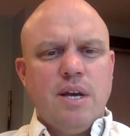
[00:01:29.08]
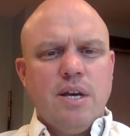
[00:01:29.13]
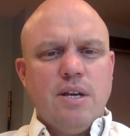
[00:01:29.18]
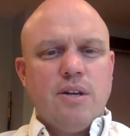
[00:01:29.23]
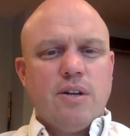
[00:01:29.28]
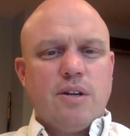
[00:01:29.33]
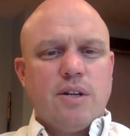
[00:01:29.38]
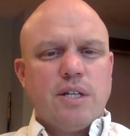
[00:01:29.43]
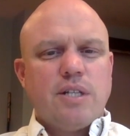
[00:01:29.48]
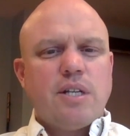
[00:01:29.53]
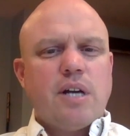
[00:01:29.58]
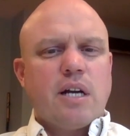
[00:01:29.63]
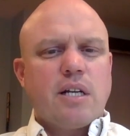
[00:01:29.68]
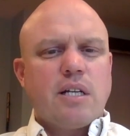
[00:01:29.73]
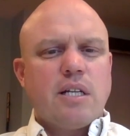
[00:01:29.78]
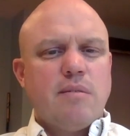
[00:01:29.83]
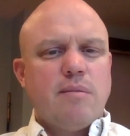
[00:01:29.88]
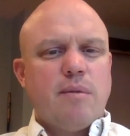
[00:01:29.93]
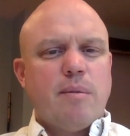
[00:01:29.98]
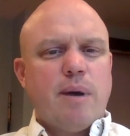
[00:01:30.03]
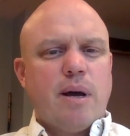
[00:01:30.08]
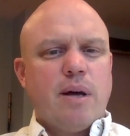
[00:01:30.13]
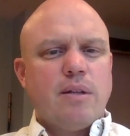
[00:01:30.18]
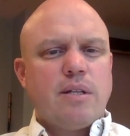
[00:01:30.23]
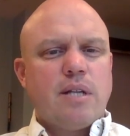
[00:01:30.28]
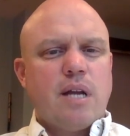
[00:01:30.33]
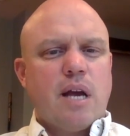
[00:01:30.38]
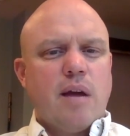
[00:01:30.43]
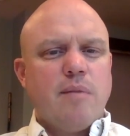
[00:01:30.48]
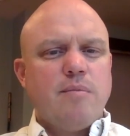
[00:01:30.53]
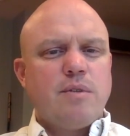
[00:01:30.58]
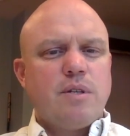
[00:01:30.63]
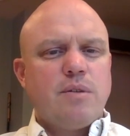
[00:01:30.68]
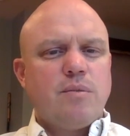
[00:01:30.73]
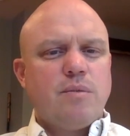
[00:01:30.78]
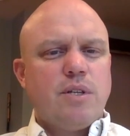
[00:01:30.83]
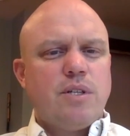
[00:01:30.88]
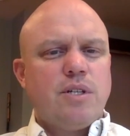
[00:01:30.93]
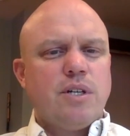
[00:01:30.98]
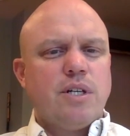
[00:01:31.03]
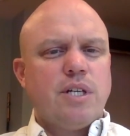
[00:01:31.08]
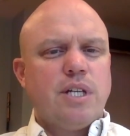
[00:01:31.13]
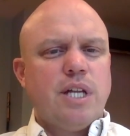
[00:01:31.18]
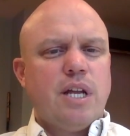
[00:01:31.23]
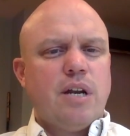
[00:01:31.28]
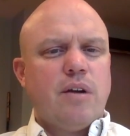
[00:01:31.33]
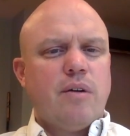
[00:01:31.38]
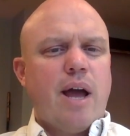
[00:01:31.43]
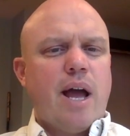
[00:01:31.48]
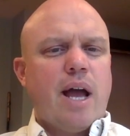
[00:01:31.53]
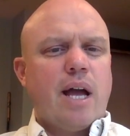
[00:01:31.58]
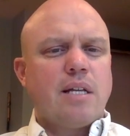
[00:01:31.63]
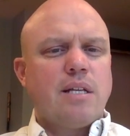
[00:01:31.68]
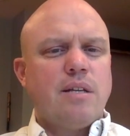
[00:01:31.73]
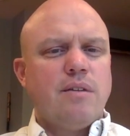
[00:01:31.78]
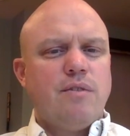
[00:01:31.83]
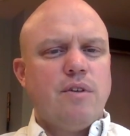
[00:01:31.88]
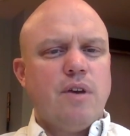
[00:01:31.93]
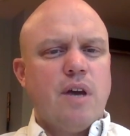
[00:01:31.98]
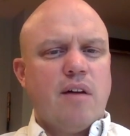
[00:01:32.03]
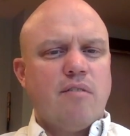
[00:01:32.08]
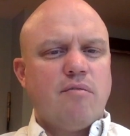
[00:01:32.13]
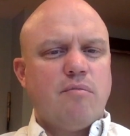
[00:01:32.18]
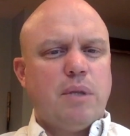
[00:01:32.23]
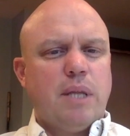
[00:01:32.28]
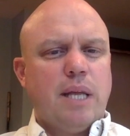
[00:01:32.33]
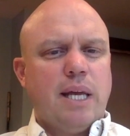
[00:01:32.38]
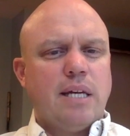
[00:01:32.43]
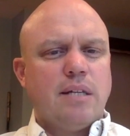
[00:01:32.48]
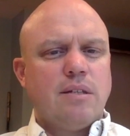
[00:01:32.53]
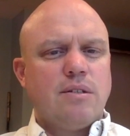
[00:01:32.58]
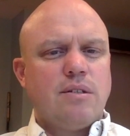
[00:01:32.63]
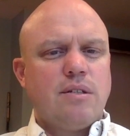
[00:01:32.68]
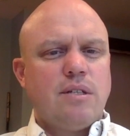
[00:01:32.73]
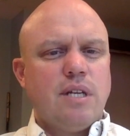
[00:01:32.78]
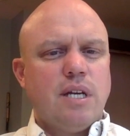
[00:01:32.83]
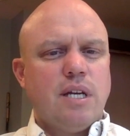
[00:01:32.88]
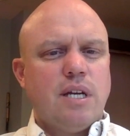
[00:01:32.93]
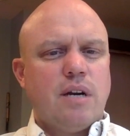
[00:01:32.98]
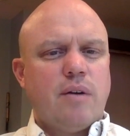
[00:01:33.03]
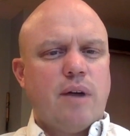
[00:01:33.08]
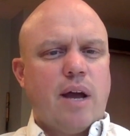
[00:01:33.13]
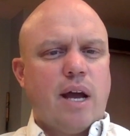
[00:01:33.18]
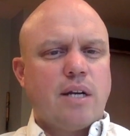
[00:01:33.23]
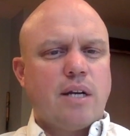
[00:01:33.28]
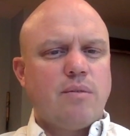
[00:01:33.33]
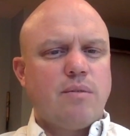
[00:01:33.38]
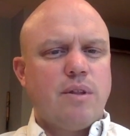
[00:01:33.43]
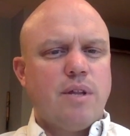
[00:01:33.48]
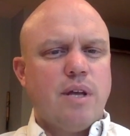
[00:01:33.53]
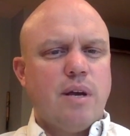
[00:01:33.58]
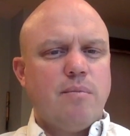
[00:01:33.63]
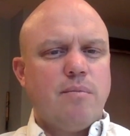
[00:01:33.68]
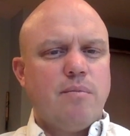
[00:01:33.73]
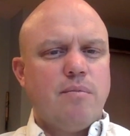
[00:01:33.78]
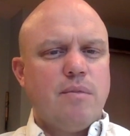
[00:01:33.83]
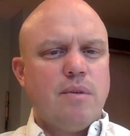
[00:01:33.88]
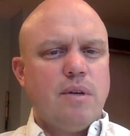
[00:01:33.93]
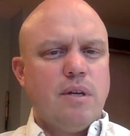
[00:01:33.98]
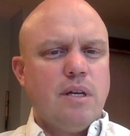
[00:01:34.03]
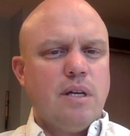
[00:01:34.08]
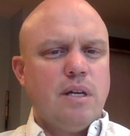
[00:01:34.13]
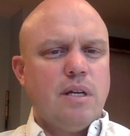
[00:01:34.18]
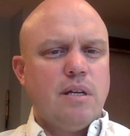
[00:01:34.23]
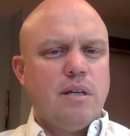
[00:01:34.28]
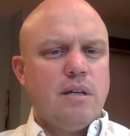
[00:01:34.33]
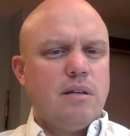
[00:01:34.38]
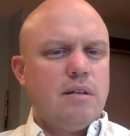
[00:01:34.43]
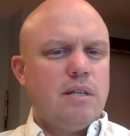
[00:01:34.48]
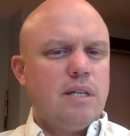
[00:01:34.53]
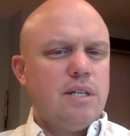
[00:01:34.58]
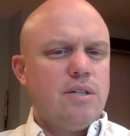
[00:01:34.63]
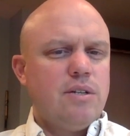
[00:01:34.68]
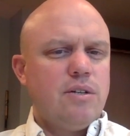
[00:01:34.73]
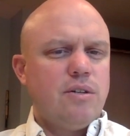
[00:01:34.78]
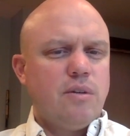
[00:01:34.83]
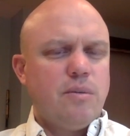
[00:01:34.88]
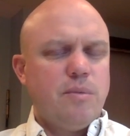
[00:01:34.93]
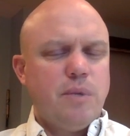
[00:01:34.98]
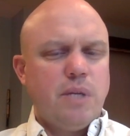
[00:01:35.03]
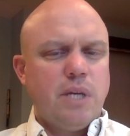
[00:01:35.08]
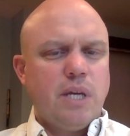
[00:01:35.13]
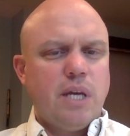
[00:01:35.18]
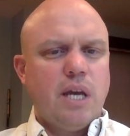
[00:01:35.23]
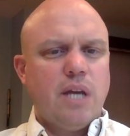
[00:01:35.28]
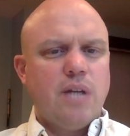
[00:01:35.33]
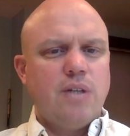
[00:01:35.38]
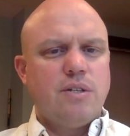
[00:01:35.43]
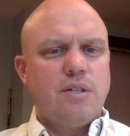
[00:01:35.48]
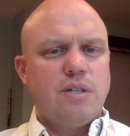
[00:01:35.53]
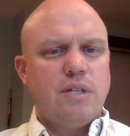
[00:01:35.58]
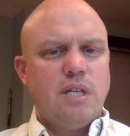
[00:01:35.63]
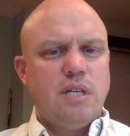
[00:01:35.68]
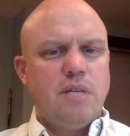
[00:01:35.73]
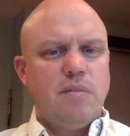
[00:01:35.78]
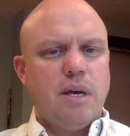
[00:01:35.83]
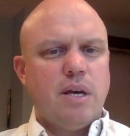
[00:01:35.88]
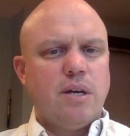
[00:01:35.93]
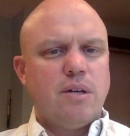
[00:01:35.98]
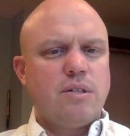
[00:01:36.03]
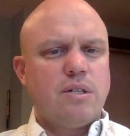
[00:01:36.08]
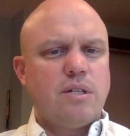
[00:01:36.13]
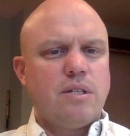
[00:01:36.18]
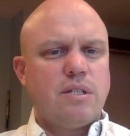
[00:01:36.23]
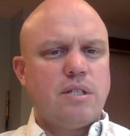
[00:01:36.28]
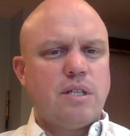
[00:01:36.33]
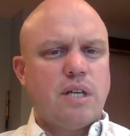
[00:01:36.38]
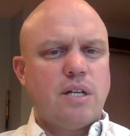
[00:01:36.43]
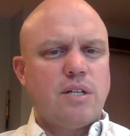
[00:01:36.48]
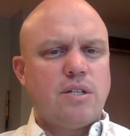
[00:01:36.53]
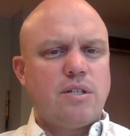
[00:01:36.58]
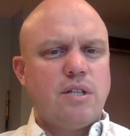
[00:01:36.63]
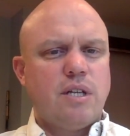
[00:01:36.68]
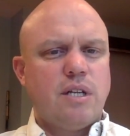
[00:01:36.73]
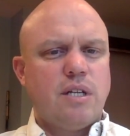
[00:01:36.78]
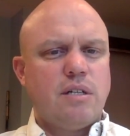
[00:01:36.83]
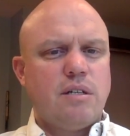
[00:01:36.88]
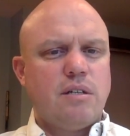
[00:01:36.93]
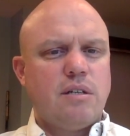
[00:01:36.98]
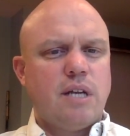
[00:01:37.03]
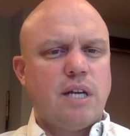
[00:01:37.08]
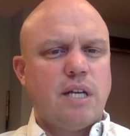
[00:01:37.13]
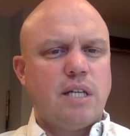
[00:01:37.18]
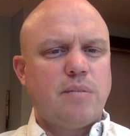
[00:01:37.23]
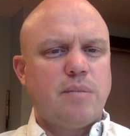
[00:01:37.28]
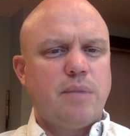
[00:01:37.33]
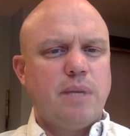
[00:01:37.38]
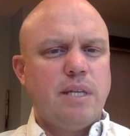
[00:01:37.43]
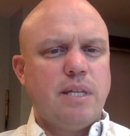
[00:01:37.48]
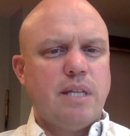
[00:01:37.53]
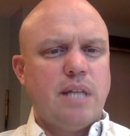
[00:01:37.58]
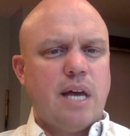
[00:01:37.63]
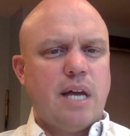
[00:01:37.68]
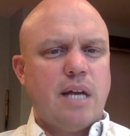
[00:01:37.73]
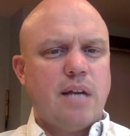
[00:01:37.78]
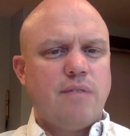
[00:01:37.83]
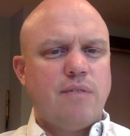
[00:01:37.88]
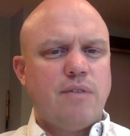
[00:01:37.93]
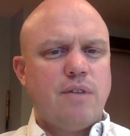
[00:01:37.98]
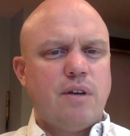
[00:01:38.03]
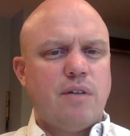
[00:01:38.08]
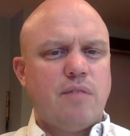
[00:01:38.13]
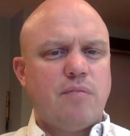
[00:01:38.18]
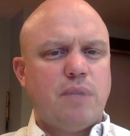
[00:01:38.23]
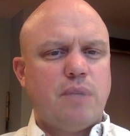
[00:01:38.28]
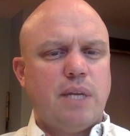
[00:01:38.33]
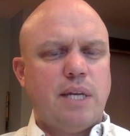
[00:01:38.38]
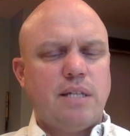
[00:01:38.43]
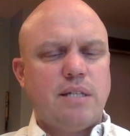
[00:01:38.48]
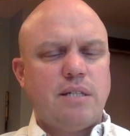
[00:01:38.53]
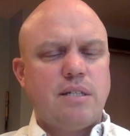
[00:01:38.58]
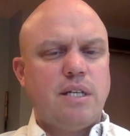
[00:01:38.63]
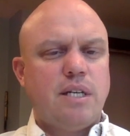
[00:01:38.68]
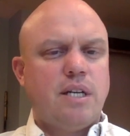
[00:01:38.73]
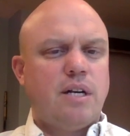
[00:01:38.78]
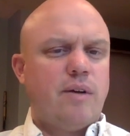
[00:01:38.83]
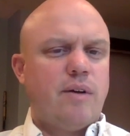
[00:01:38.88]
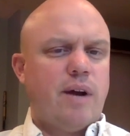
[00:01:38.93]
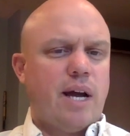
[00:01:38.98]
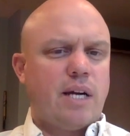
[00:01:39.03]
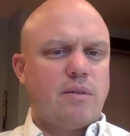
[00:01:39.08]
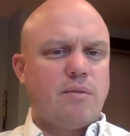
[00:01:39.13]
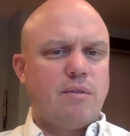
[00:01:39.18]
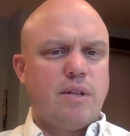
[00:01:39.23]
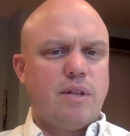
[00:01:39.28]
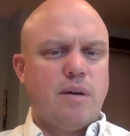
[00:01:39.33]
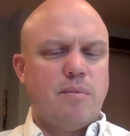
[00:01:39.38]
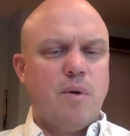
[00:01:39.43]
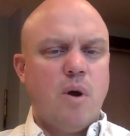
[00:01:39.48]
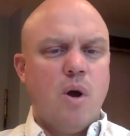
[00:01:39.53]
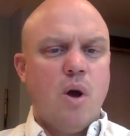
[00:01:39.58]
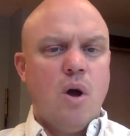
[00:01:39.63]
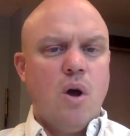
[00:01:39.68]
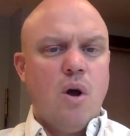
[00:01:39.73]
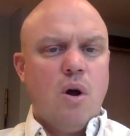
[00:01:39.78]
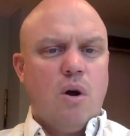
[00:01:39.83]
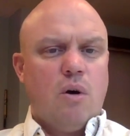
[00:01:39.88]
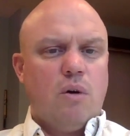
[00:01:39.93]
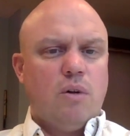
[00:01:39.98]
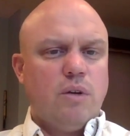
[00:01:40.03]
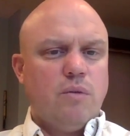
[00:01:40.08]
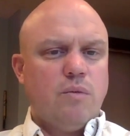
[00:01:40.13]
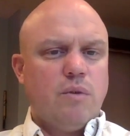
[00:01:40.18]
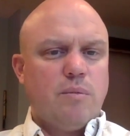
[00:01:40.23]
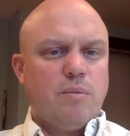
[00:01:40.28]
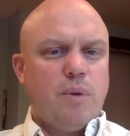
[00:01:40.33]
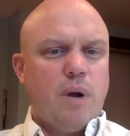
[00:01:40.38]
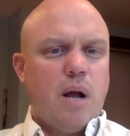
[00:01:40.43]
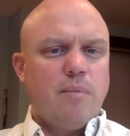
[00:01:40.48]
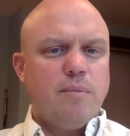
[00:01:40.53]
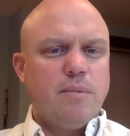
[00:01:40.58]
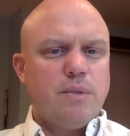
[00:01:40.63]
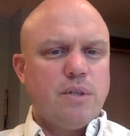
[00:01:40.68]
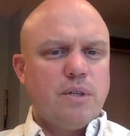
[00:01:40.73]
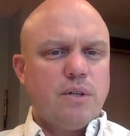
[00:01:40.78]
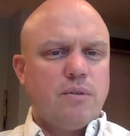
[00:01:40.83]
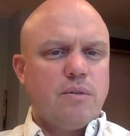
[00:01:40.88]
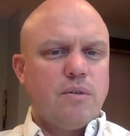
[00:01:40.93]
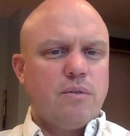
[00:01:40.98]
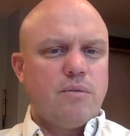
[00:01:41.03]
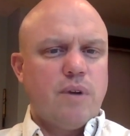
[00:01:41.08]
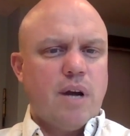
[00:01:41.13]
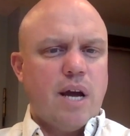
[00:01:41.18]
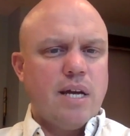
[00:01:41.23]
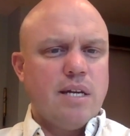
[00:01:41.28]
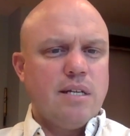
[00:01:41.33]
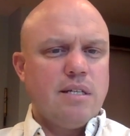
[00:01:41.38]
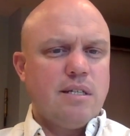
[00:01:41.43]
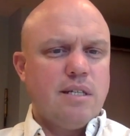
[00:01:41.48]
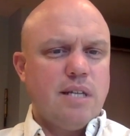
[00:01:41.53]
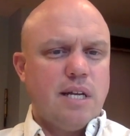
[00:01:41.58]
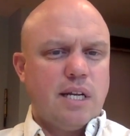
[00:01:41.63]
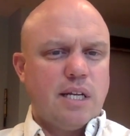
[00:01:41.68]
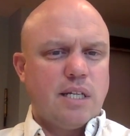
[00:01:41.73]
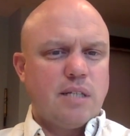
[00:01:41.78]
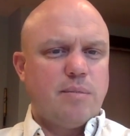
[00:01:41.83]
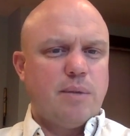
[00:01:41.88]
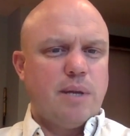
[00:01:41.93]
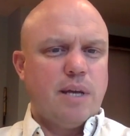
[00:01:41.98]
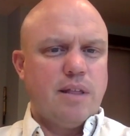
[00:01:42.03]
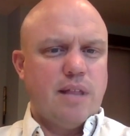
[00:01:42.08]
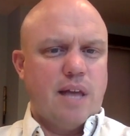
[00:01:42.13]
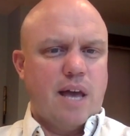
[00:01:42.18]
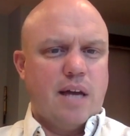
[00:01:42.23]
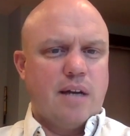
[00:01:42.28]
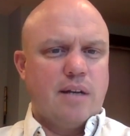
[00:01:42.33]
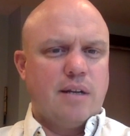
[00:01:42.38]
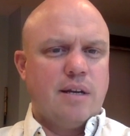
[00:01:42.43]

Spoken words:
You're going to talk to them about times in which you're going to interact. If you have plans to interact with them in the digital communication, emails and such, then explain that. If you have plans to interact with them only when problems arise, then explain that.